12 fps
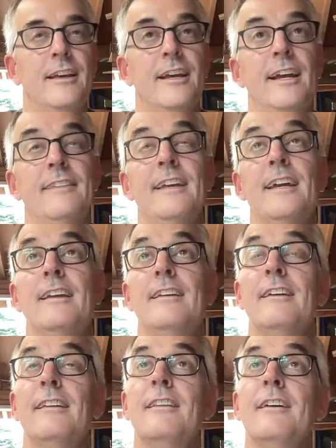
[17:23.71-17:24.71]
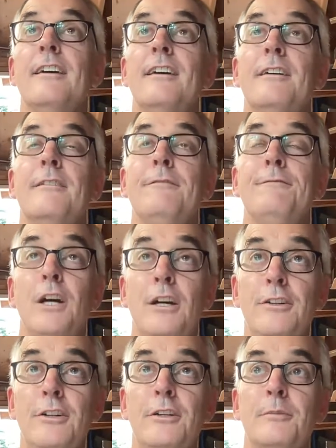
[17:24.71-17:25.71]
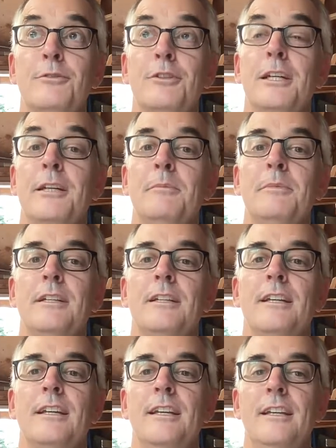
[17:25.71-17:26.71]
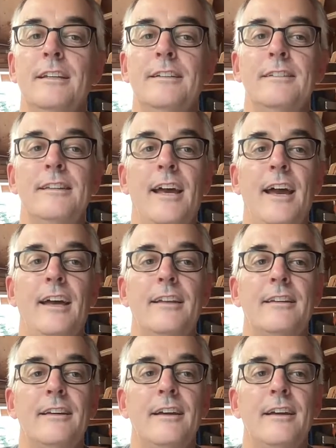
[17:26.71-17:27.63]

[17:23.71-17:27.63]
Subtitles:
And then the far-term dream is that